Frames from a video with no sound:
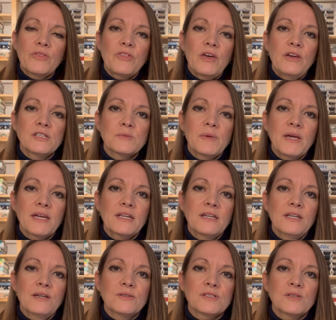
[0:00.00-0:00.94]
those
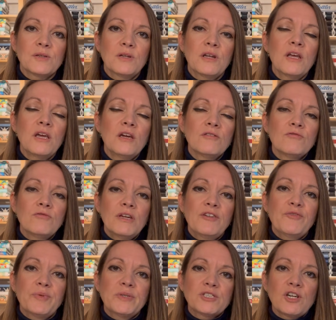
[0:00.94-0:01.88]
Megan Nielsen
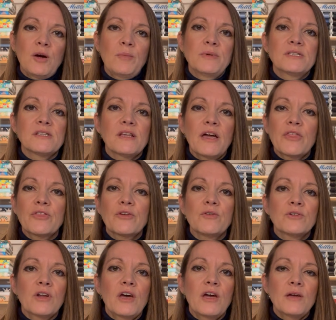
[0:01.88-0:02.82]
Reef pyjamas that I
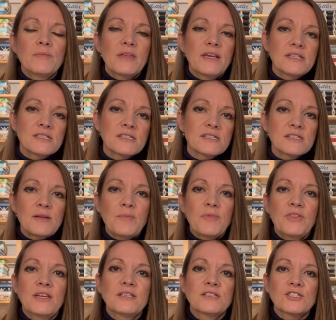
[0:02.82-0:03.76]
thought, no, there's
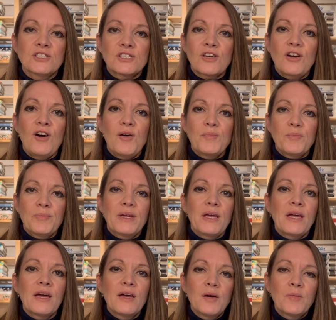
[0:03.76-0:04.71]
some things just can't
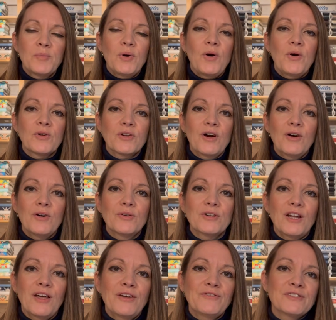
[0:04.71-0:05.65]
be put on
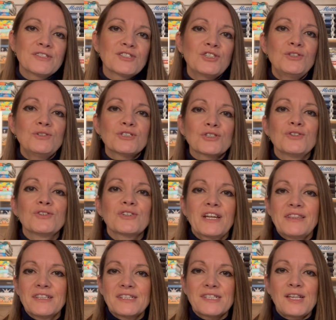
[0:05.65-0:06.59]
hold. Life is too short
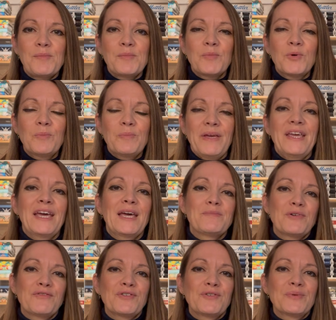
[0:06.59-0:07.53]
and the summer will be
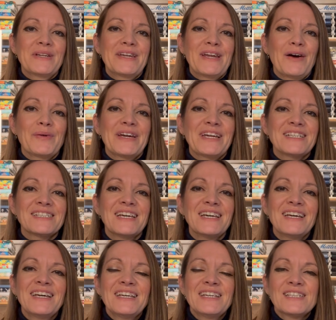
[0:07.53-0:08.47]
here before we know it.
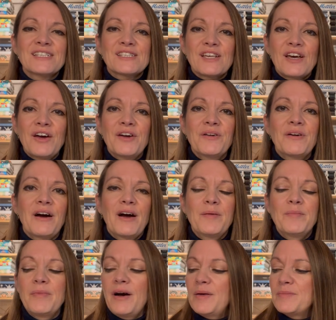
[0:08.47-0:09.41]
So
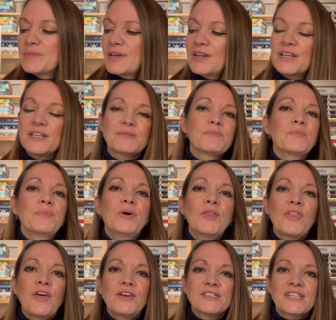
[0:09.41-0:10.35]
I'm going to
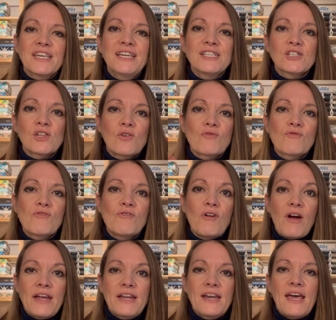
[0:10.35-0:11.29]
put those kits on
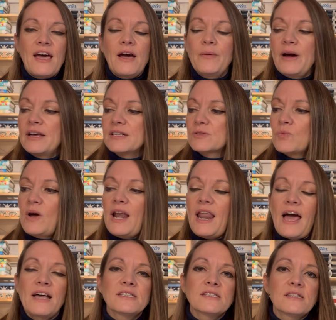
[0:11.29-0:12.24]
right now, as
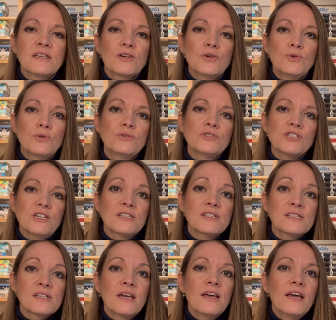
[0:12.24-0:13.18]
well as the gorgeous